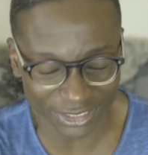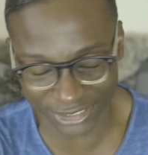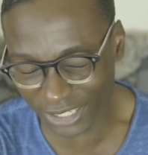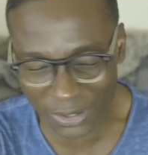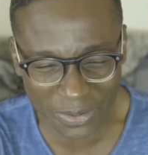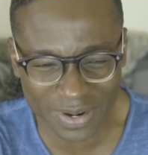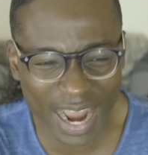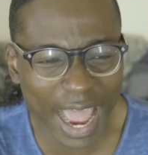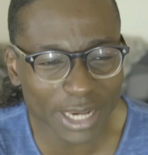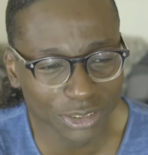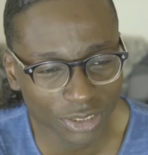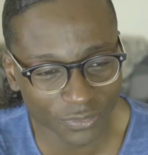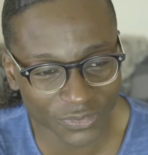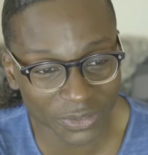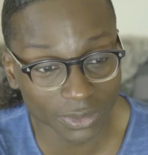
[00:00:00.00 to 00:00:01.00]
so
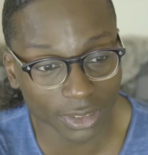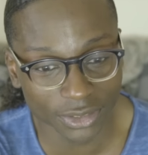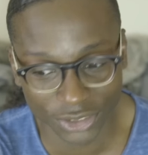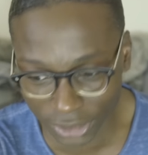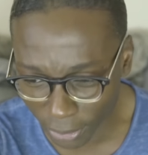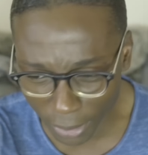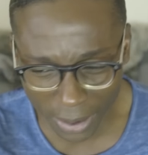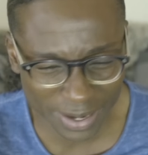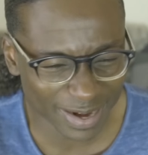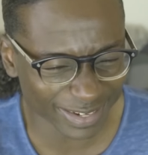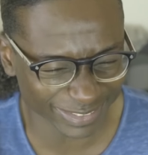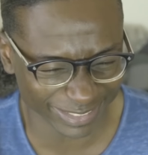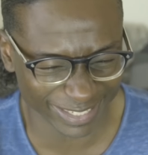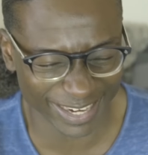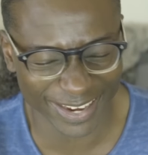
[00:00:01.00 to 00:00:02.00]
nice of you to join
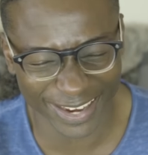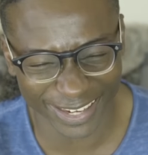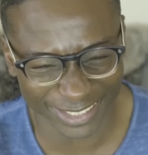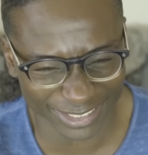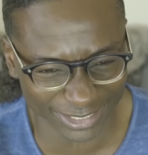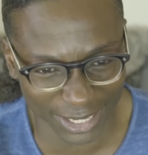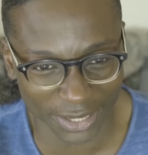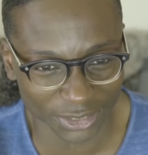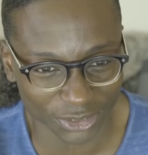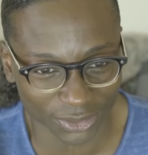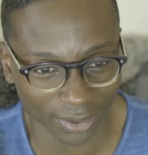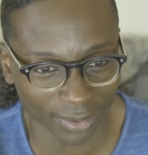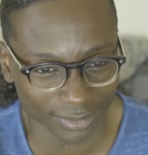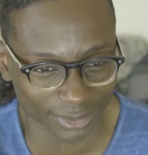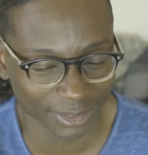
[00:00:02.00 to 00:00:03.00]
us here,
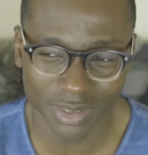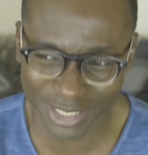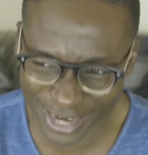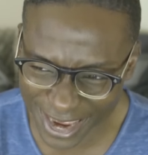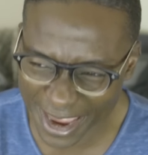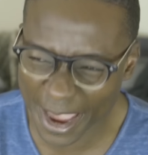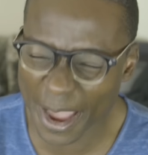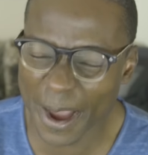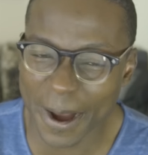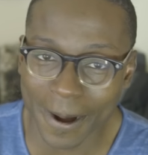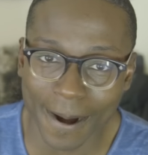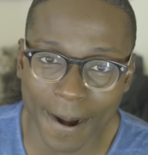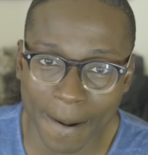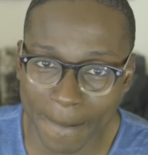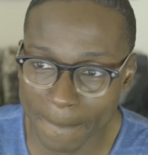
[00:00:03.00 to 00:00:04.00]
Deadshot.
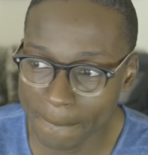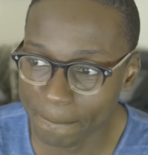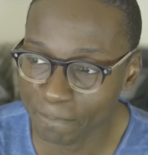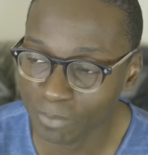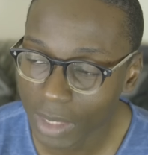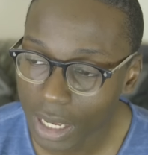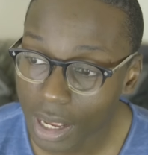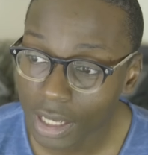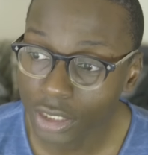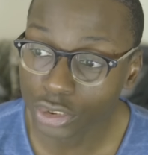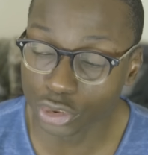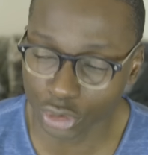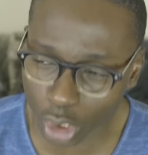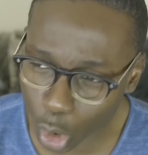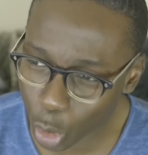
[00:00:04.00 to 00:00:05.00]
Yeah, um,
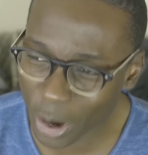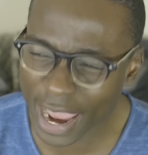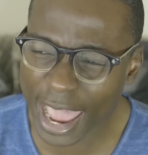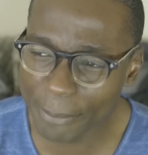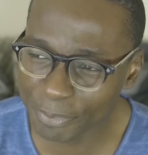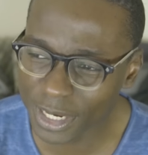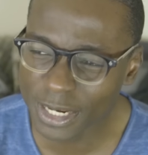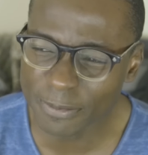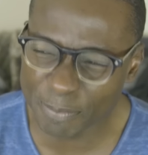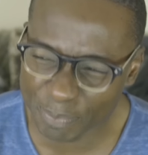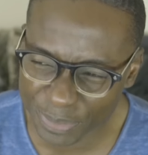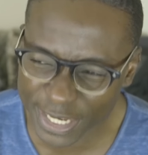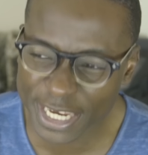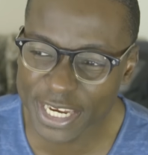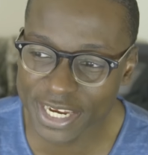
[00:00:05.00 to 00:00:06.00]
so happy to
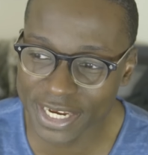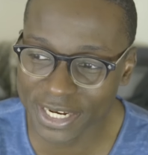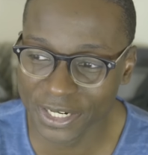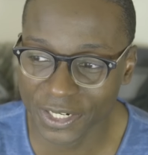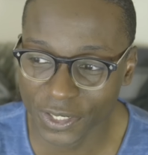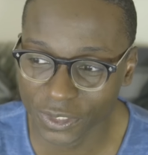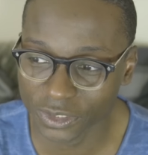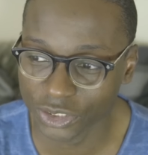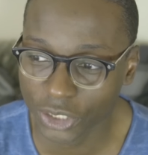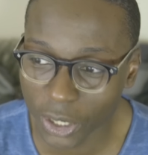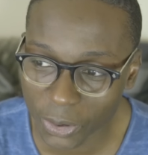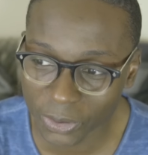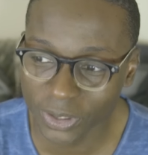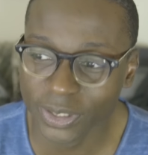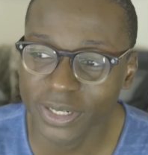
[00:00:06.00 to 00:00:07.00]
be here,
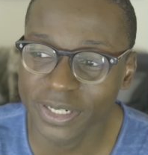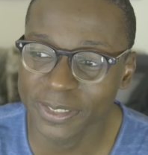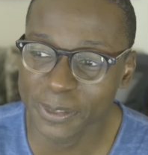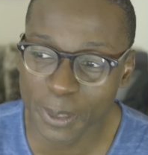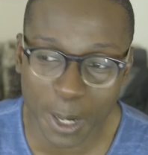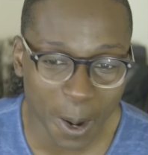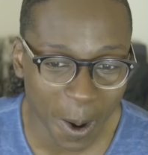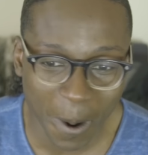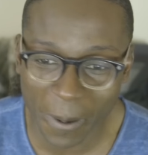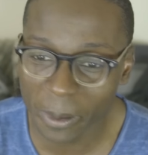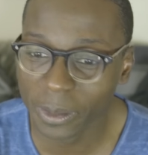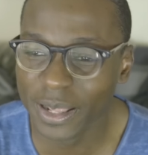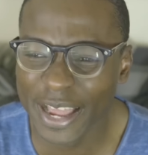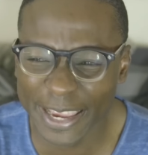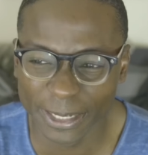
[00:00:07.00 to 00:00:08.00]
Joker, you
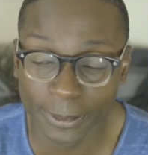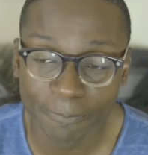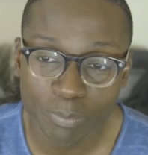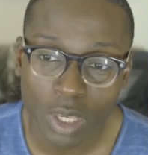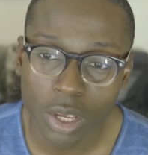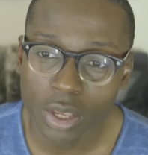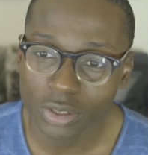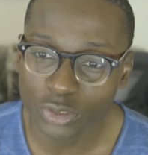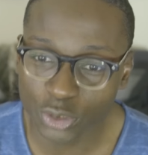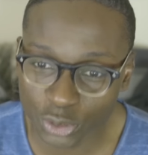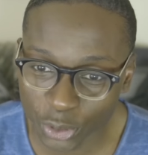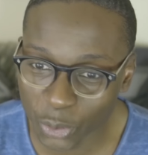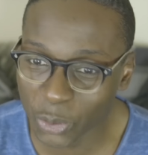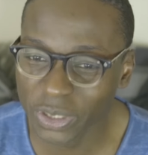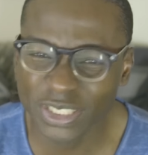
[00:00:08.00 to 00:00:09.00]
know, like
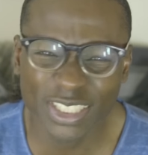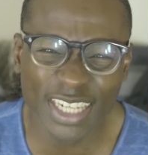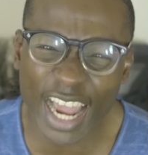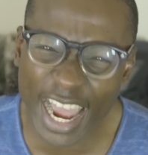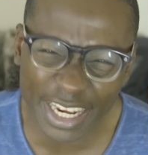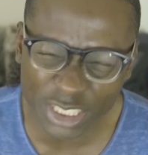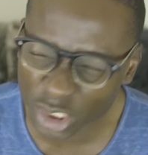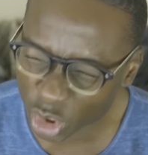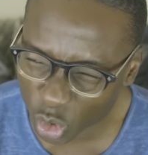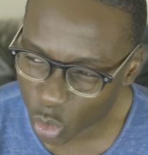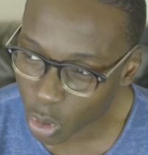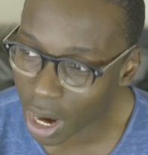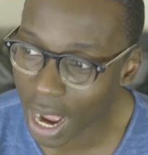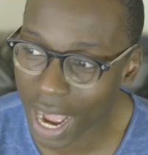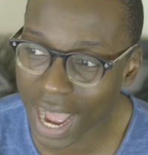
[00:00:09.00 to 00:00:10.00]
Suicide
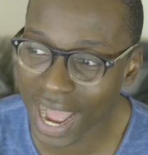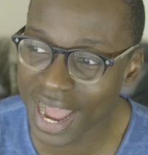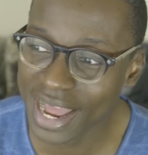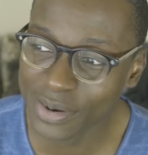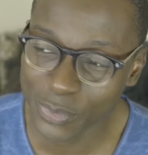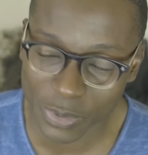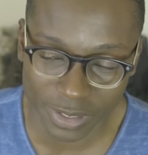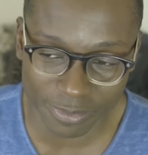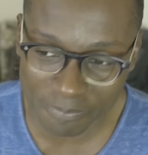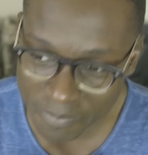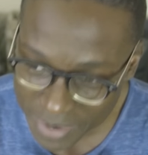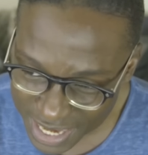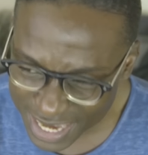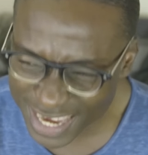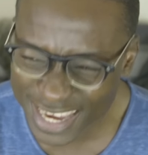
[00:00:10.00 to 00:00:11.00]
Squad with
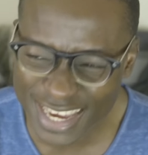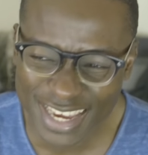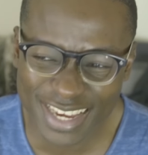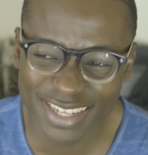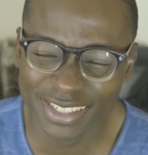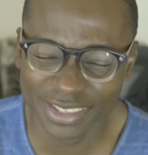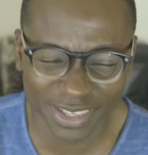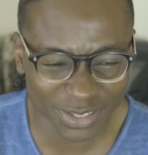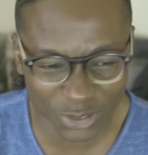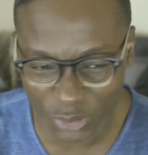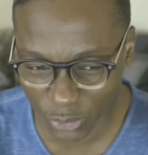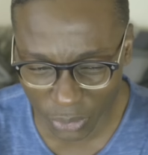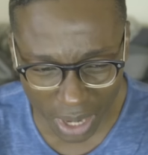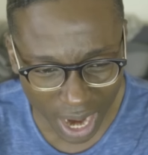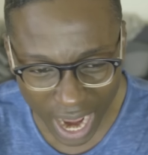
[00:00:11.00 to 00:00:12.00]
me,
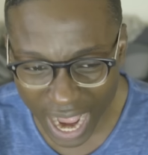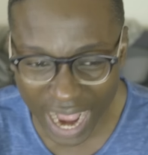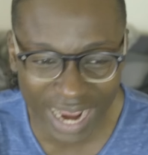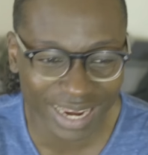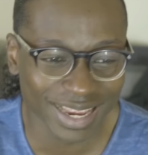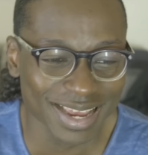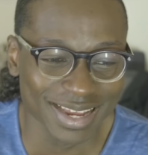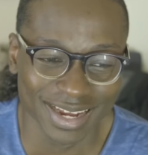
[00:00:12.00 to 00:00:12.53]
Croc,